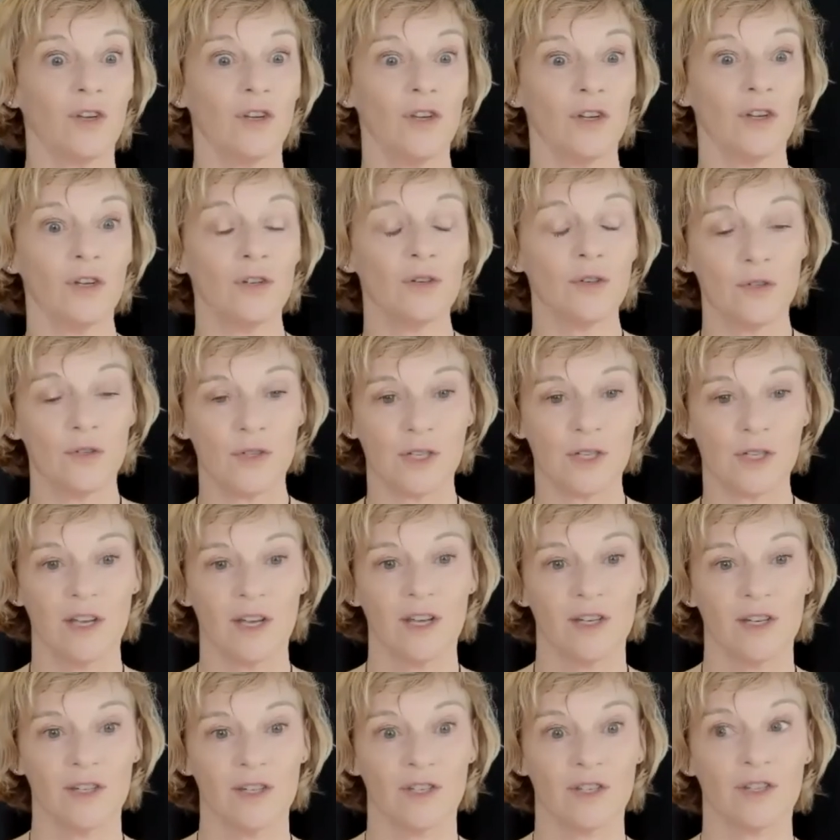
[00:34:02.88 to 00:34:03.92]
use
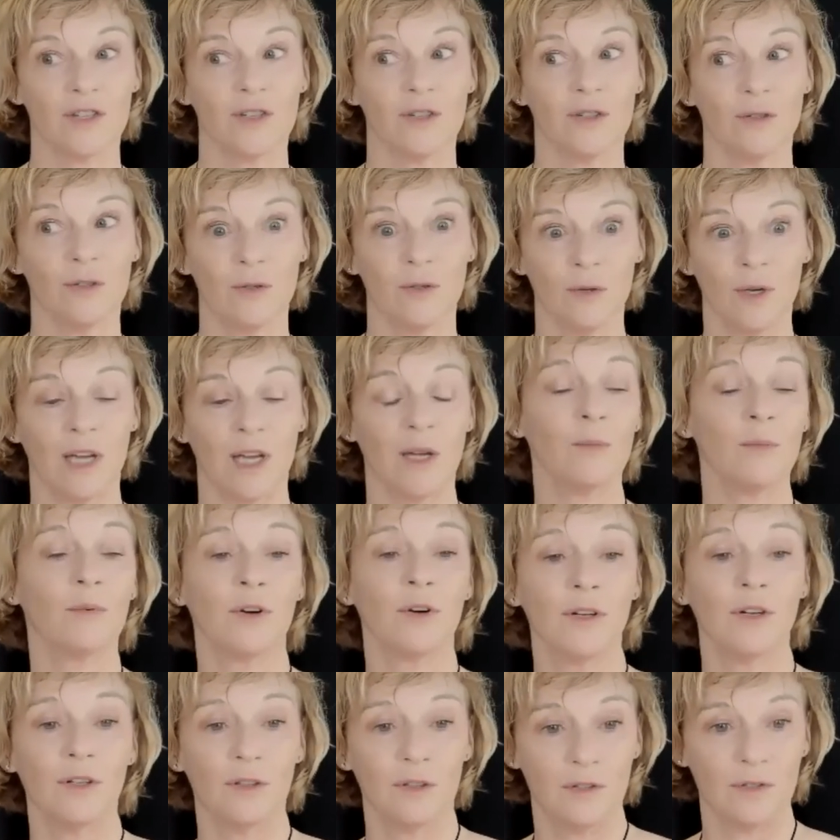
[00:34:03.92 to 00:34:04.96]
to
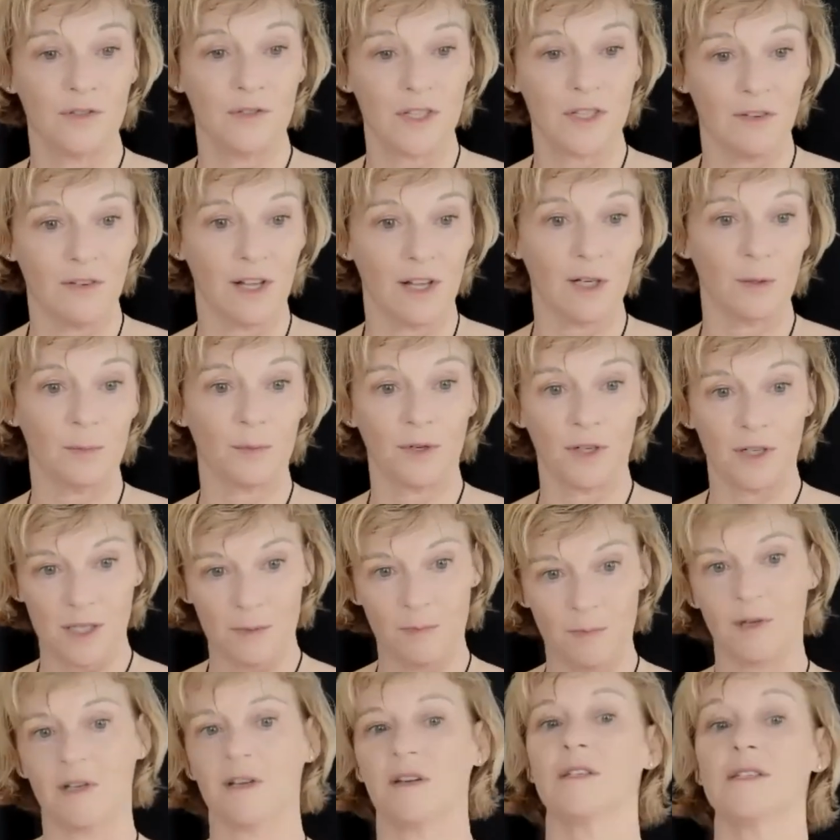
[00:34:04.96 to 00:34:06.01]
improve developer
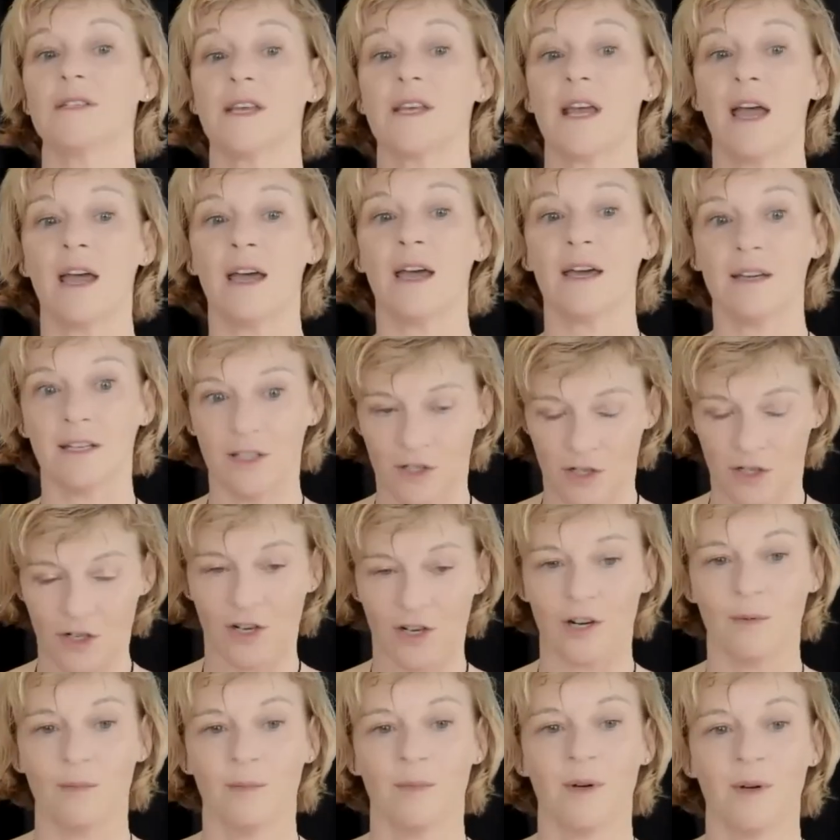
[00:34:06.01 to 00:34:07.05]
experience and in
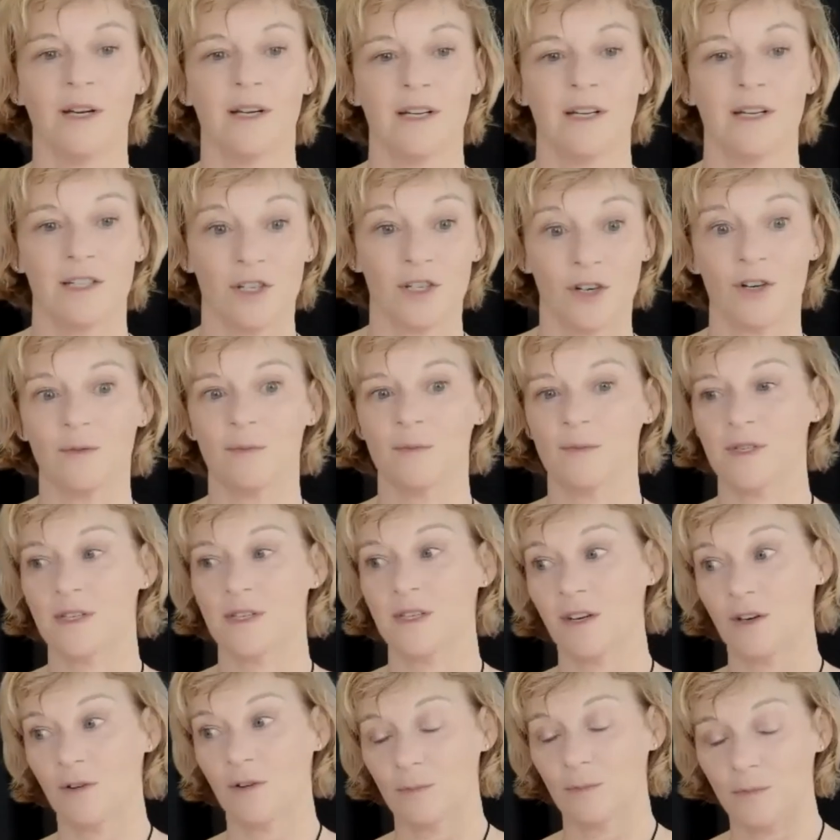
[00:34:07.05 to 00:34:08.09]
terms,
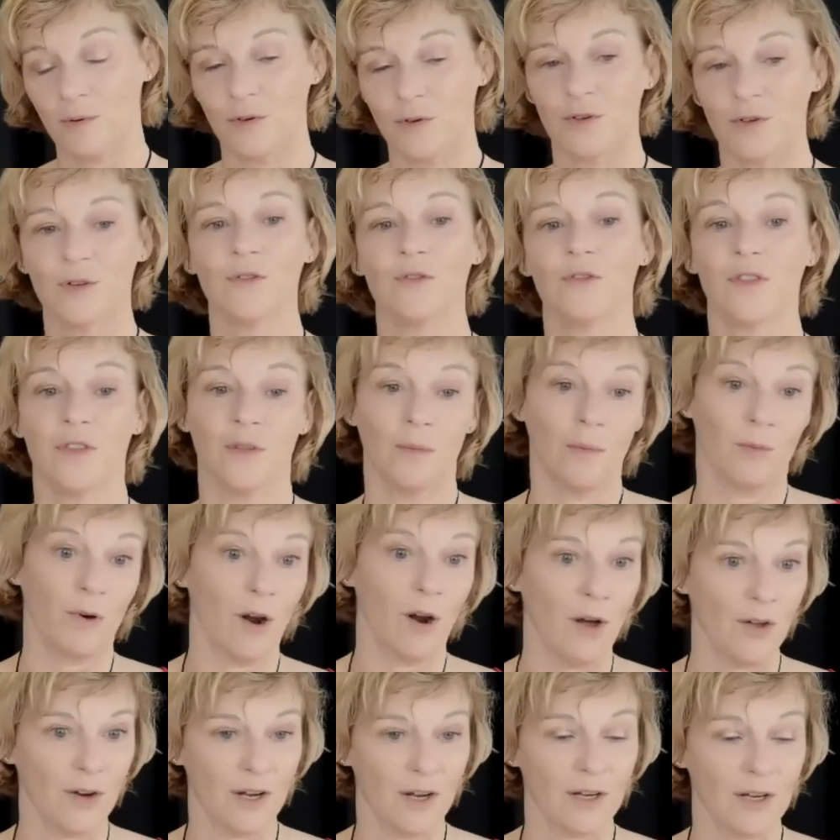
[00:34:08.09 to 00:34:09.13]
improve the
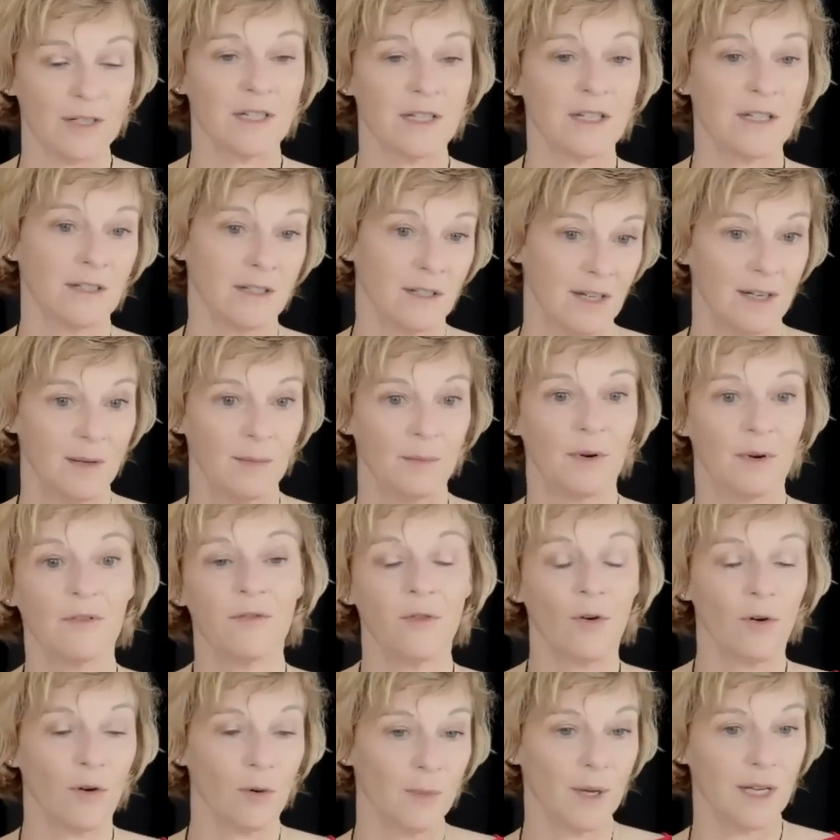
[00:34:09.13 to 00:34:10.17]
product
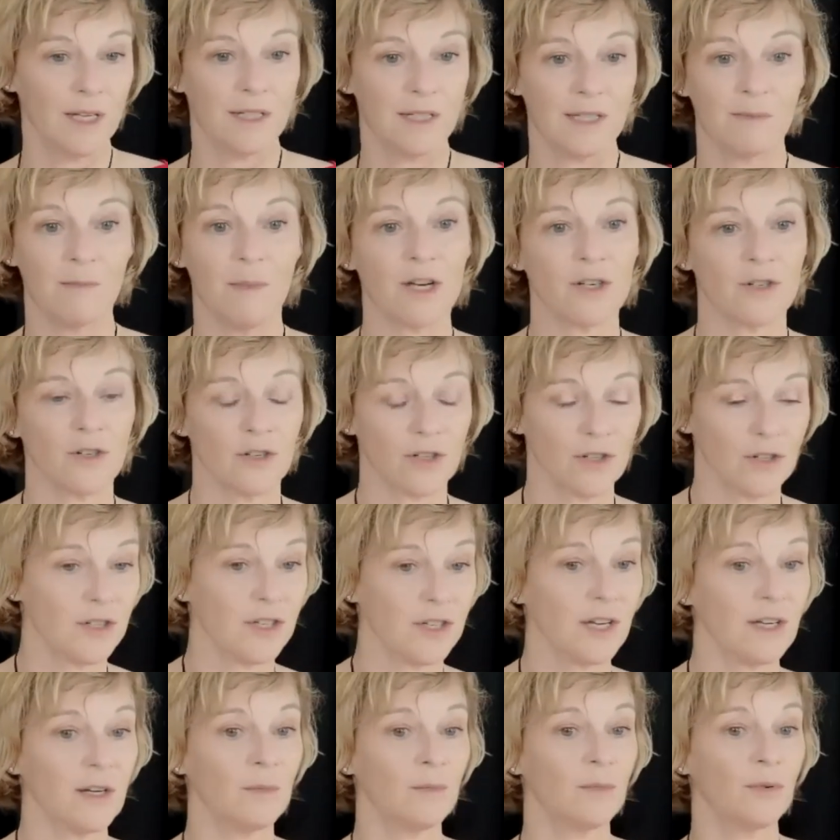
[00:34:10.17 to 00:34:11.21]
performance measures
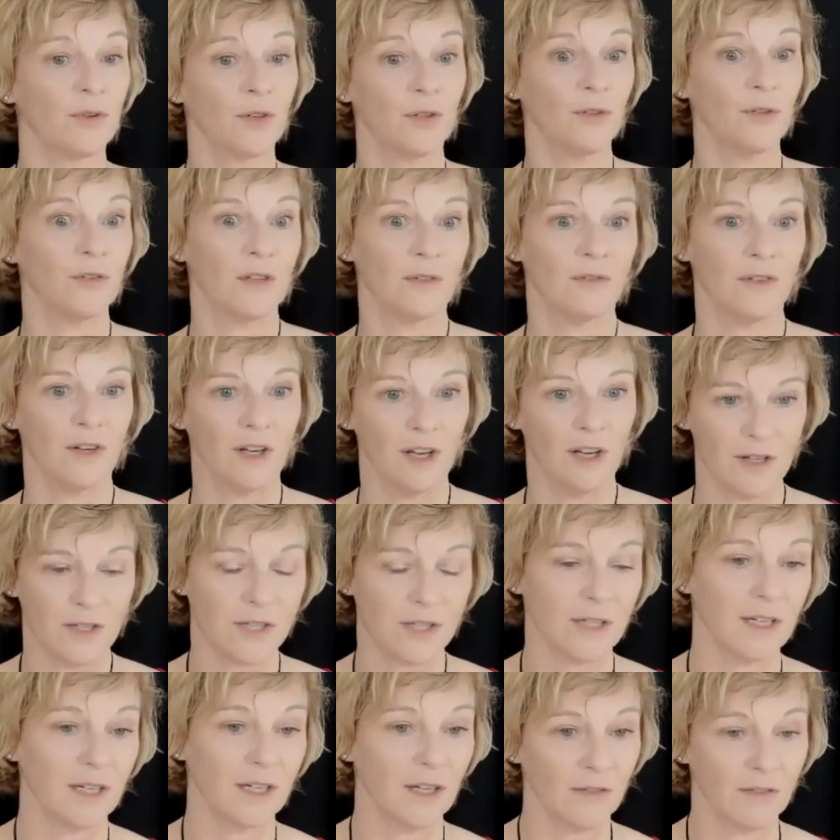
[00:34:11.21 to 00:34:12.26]
and improve the
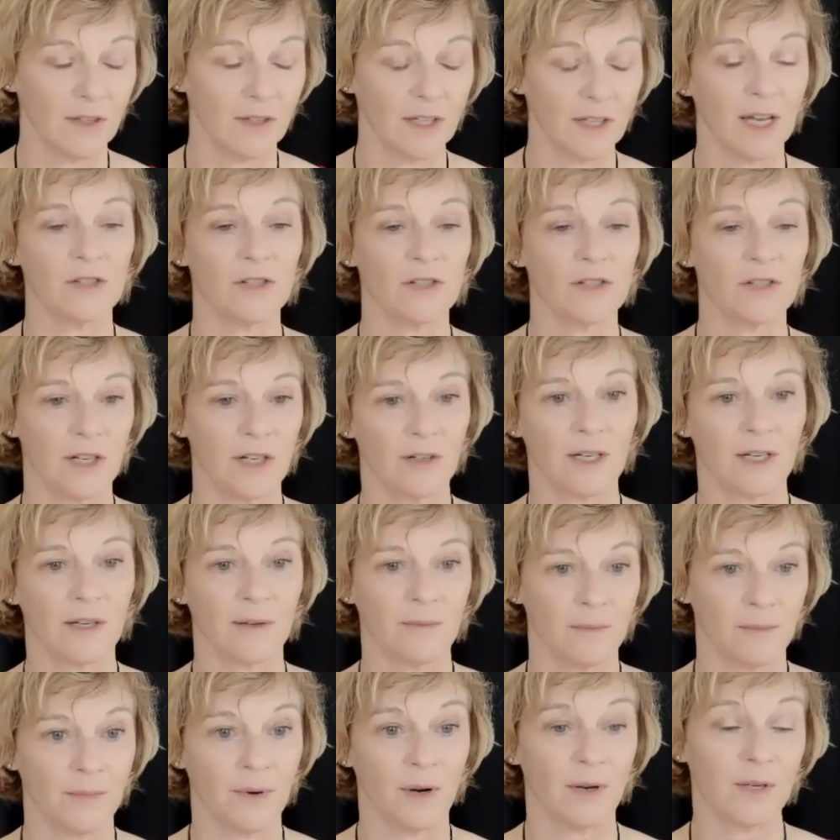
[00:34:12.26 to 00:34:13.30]
velocity of the engineering
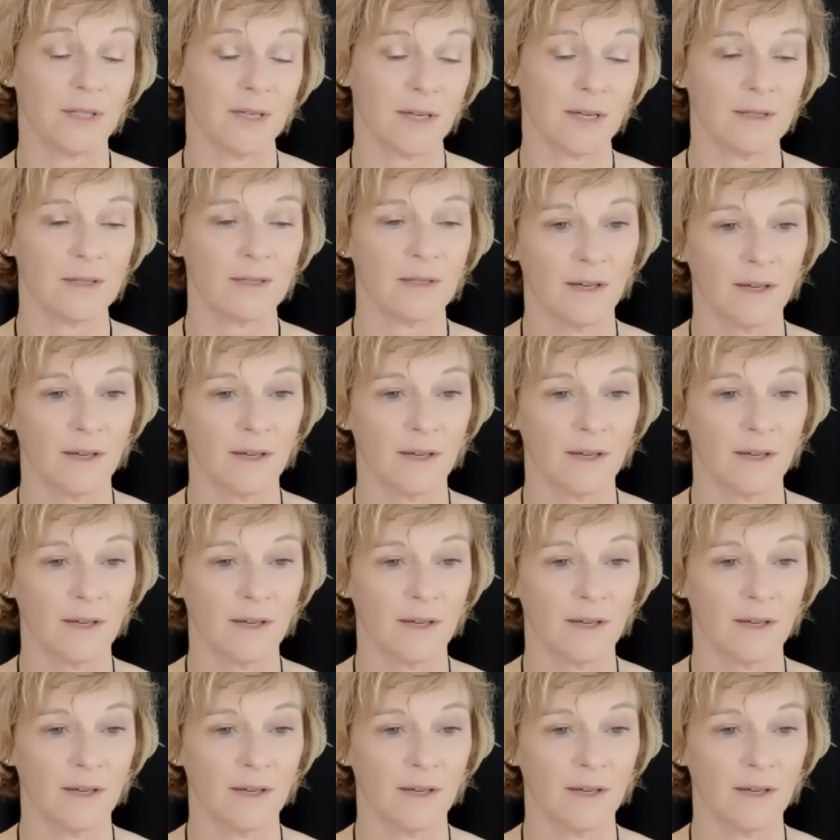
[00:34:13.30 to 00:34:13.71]
process.